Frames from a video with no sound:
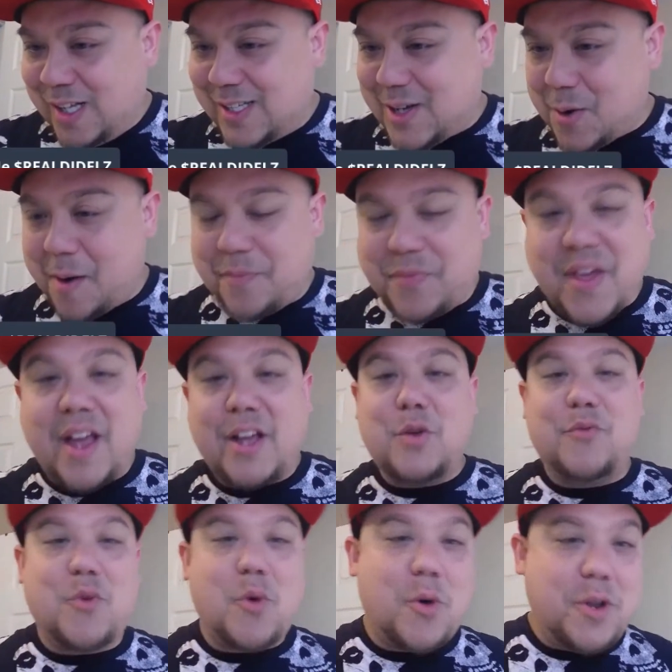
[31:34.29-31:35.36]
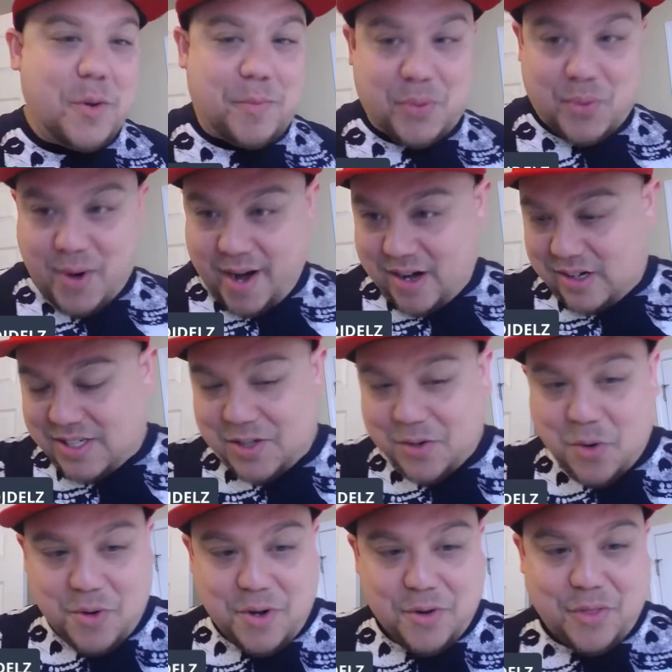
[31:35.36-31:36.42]
So thank you for all your prayers and
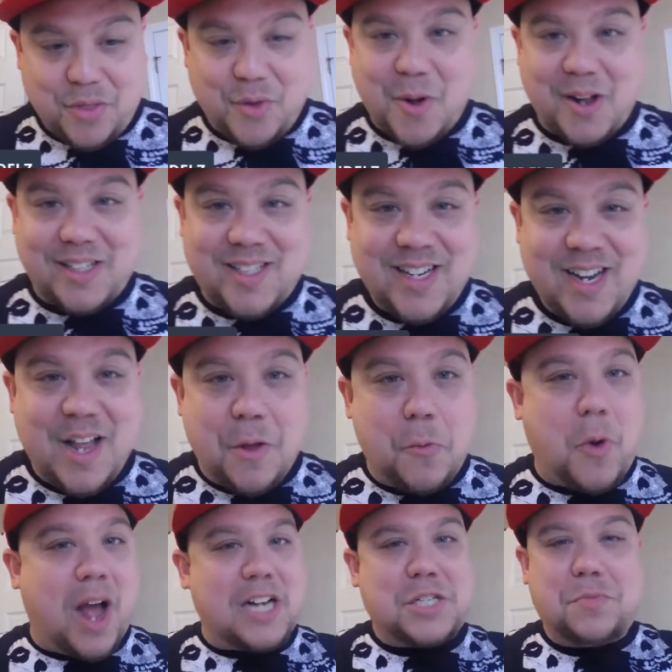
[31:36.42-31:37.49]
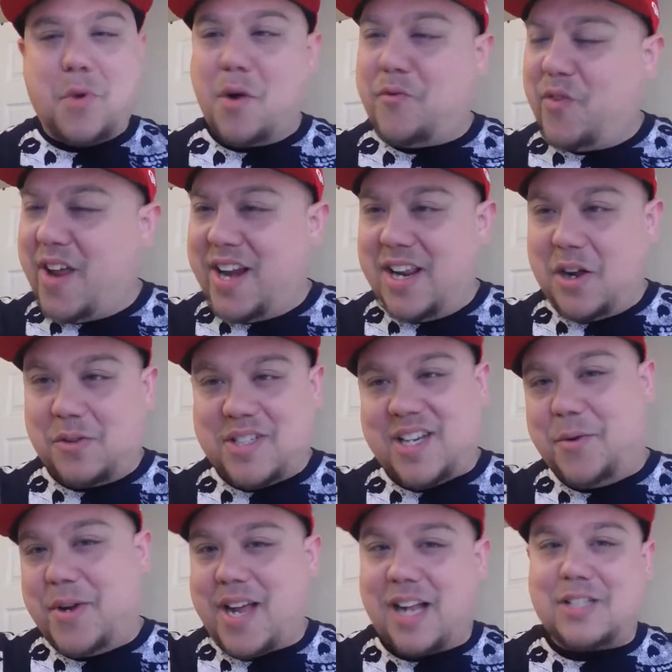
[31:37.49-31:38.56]
all your thoughts. And watch more videos
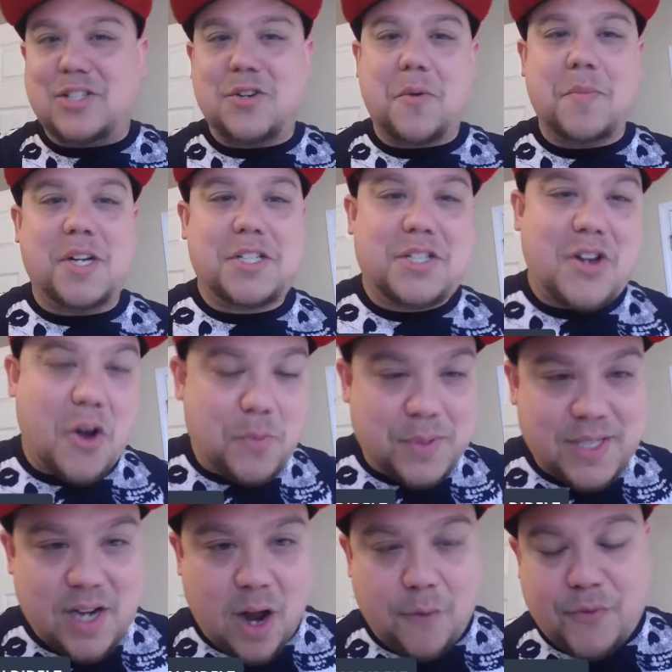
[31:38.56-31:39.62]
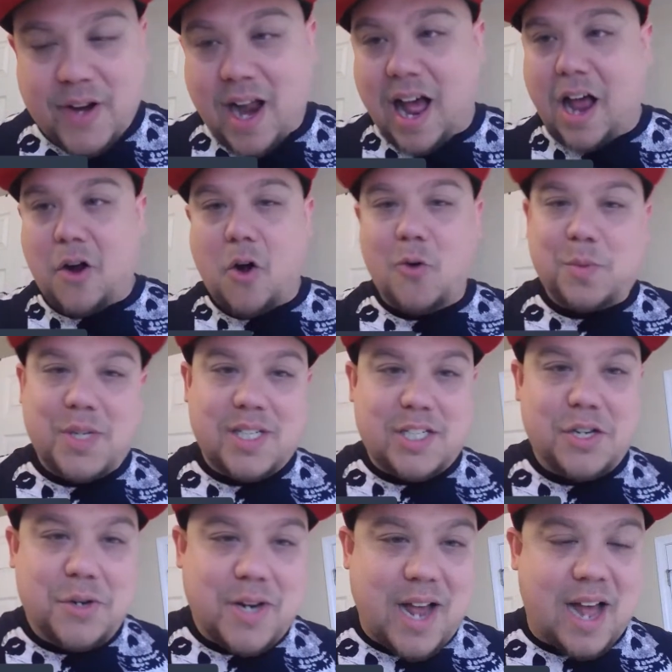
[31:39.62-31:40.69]
here. We got so much dope stuff. And I hope to
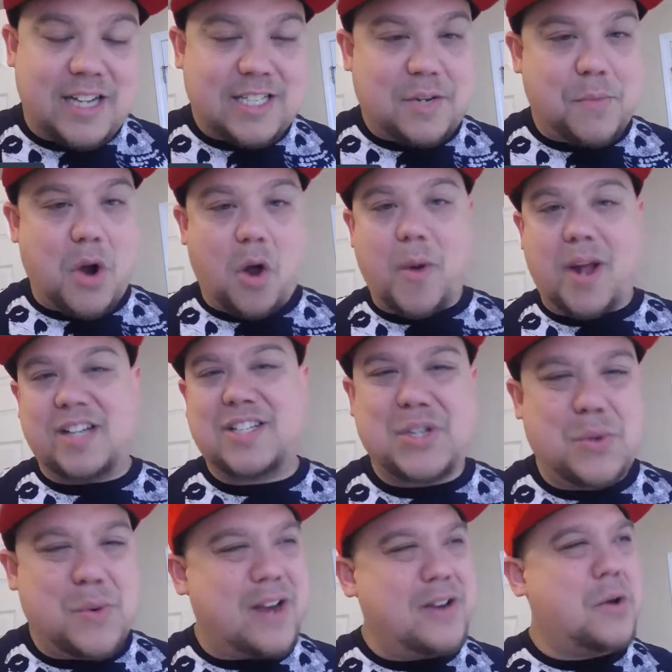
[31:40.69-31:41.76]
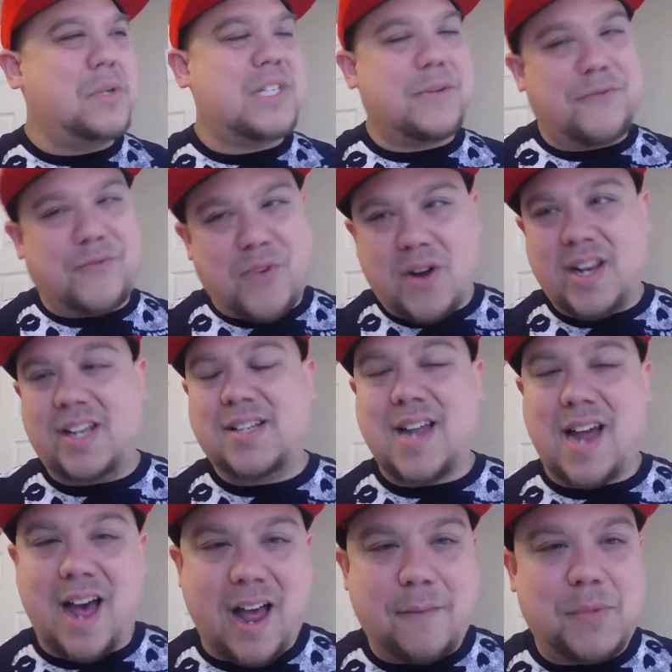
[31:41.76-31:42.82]
see you guys tomorrow at 2. I know it's a funny
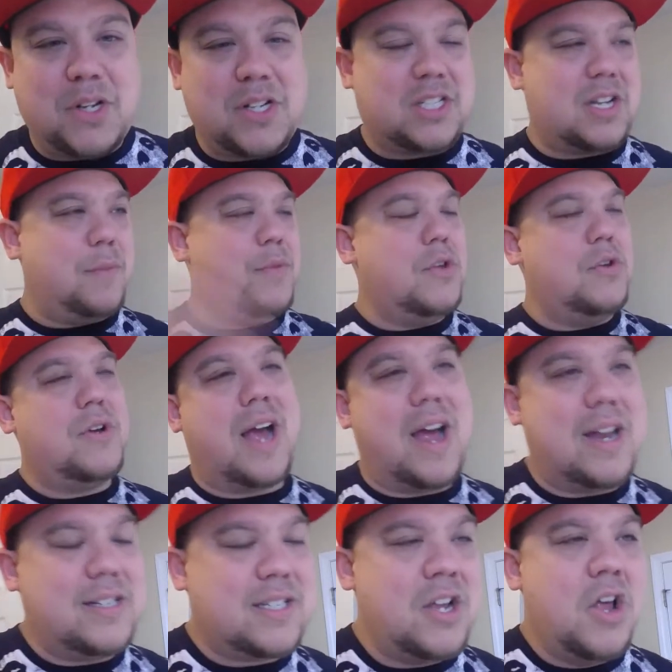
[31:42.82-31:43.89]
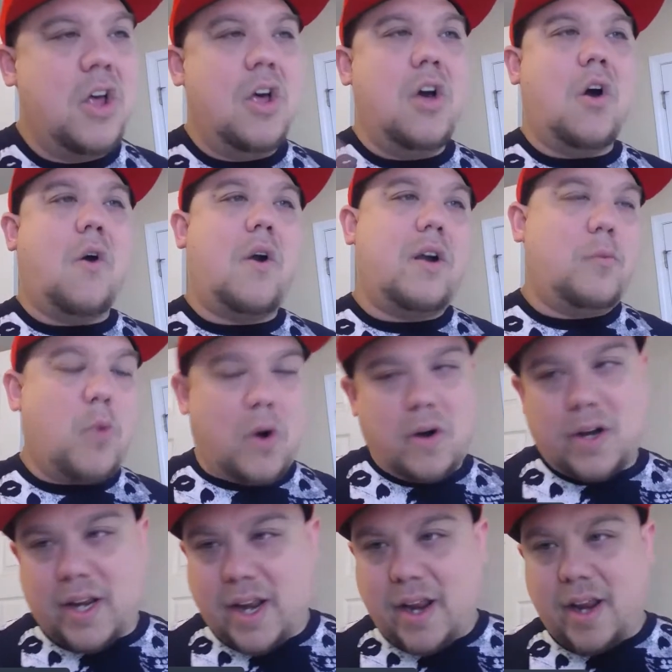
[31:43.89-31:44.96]
time because some of you guys are
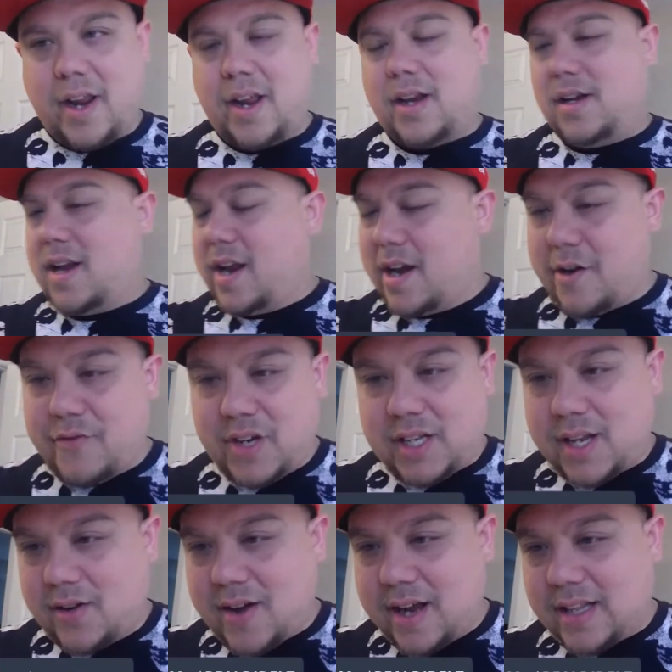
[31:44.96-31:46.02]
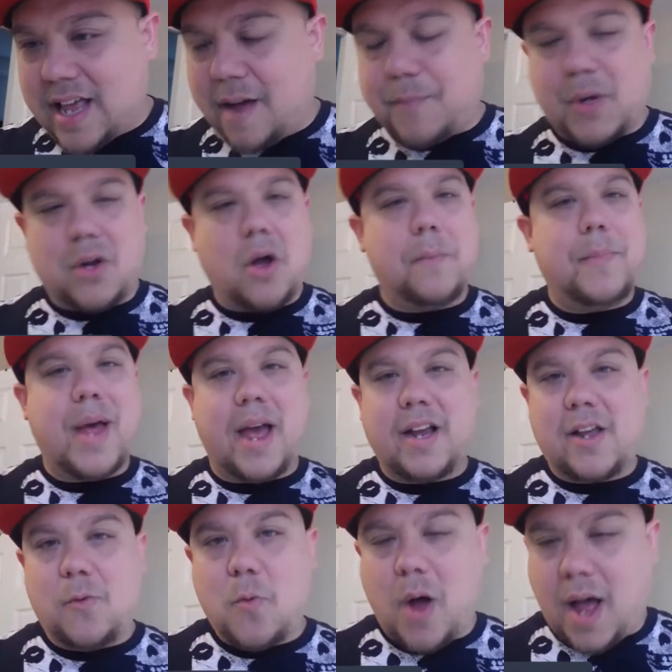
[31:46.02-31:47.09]
working and everything like that. But come
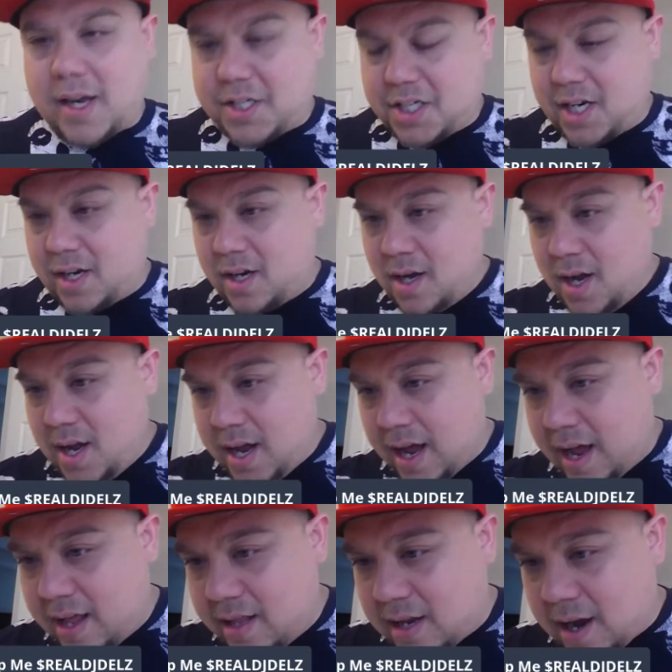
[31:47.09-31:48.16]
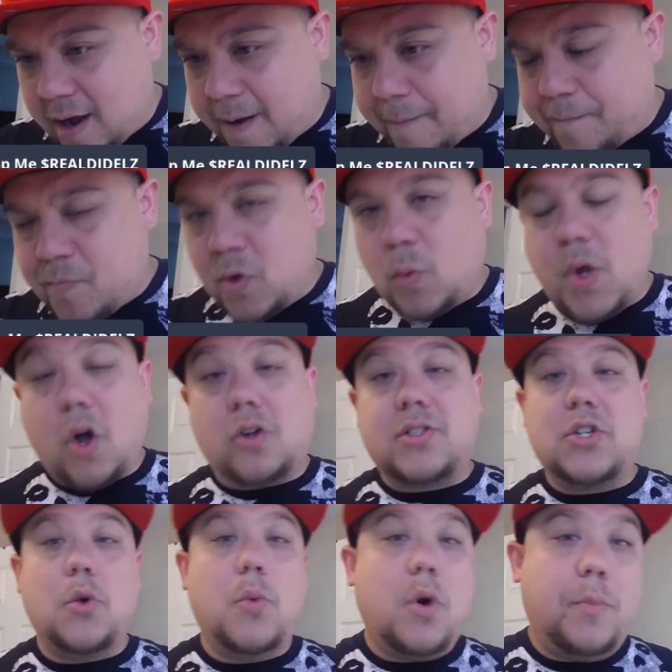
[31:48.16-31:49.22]
back and watch it. And we
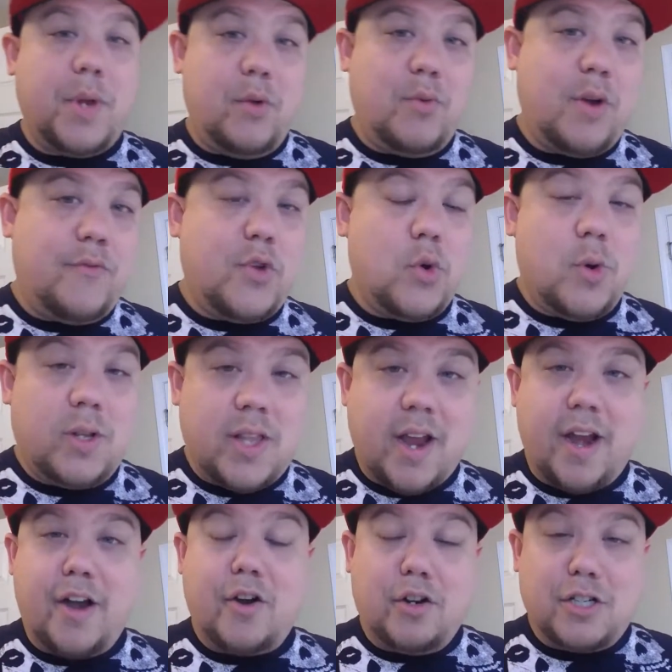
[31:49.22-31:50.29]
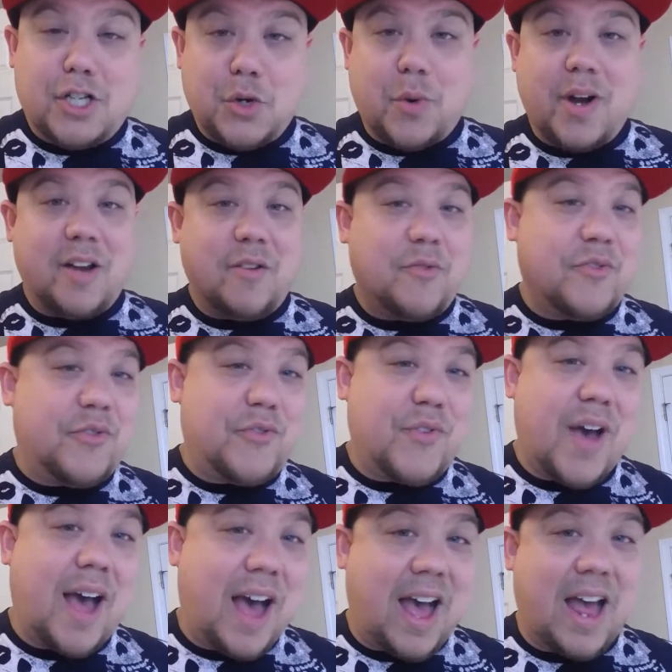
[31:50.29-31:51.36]
also will be reviewing the Air Jordan
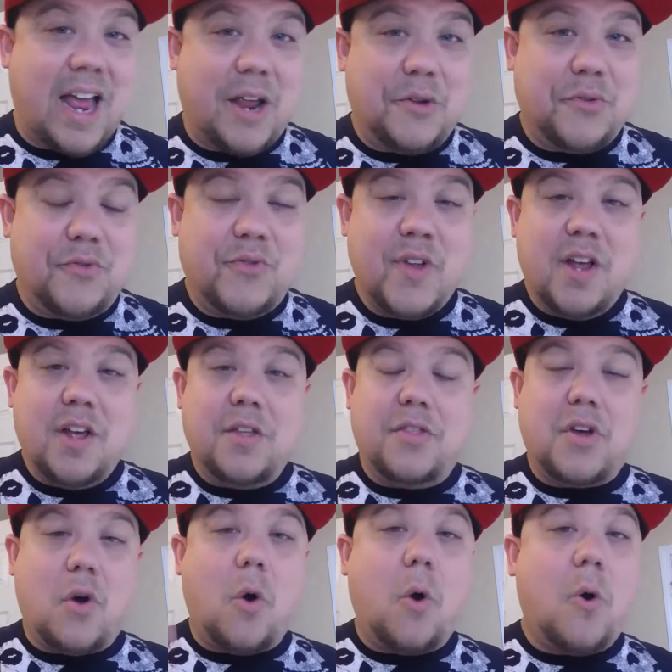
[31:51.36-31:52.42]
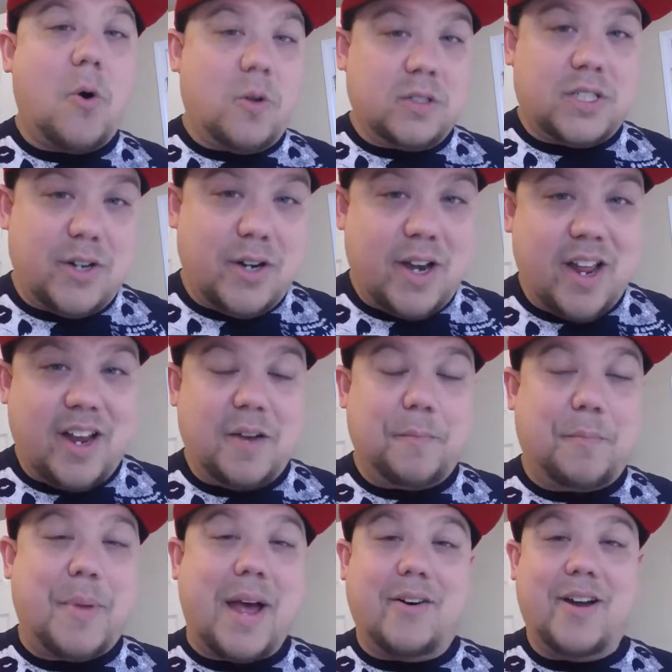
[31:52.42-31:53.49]
5, the alternate
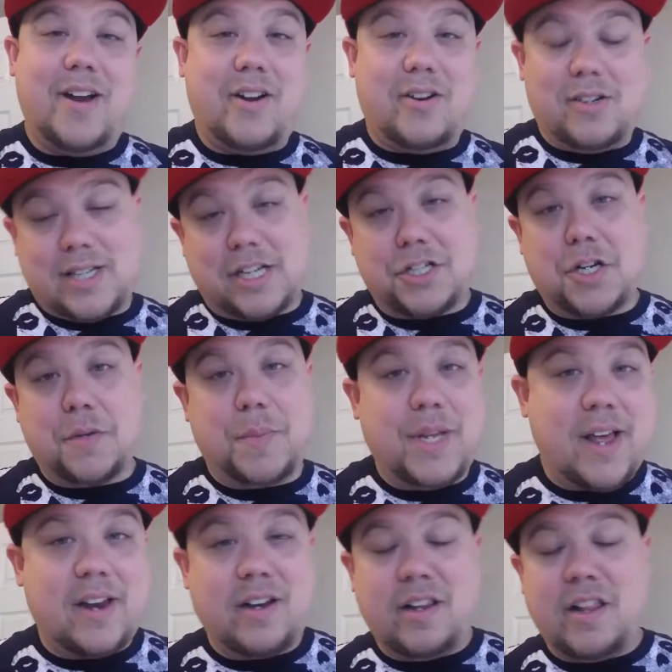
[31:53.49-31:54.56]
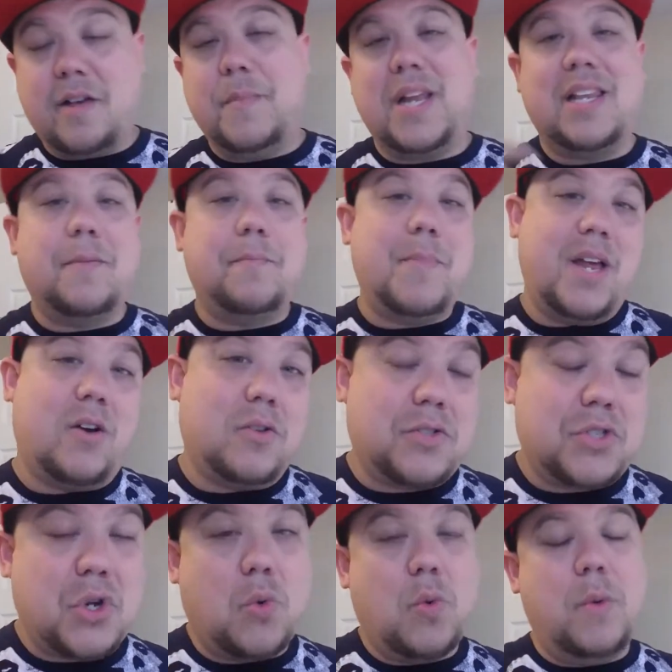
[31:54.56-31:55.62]
Bel Airs. I should be getting them in the mail.
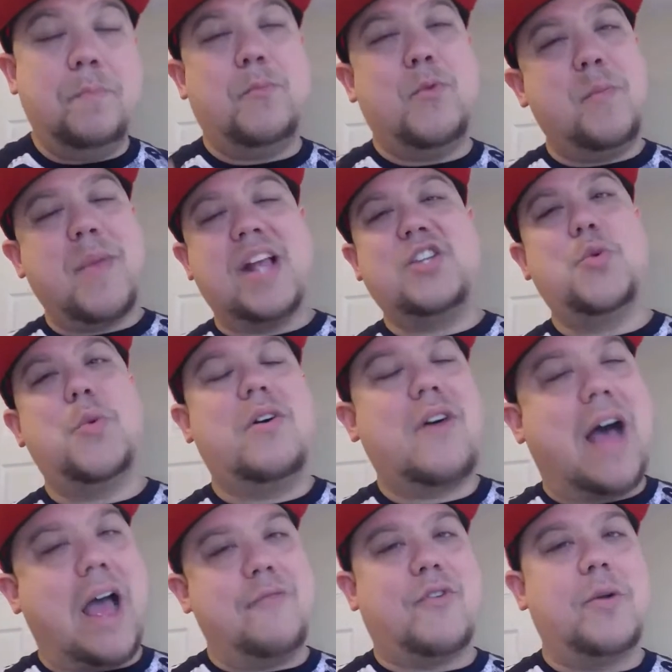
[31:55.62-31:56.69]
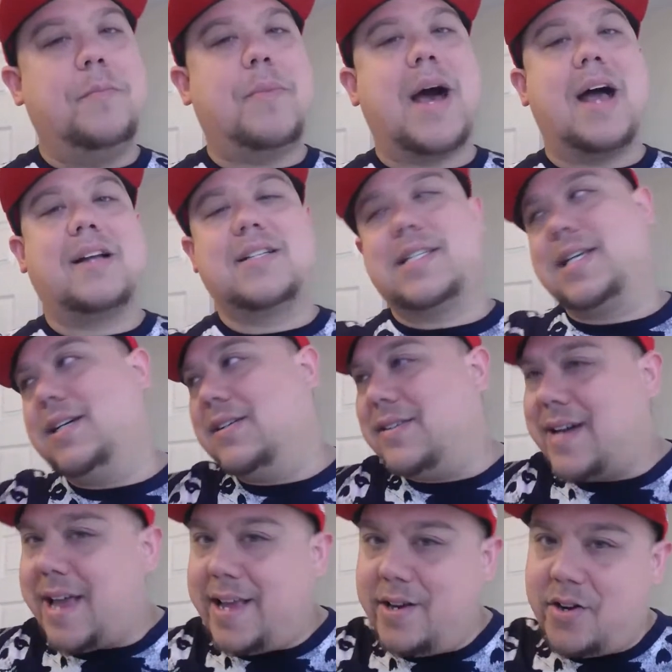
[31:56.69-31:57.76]
So we may do a live unboxing
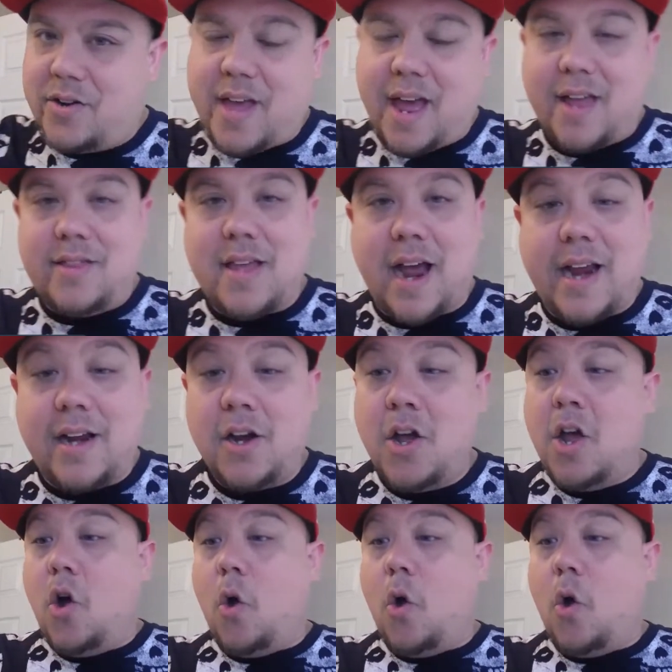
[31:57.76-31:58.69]
later that night.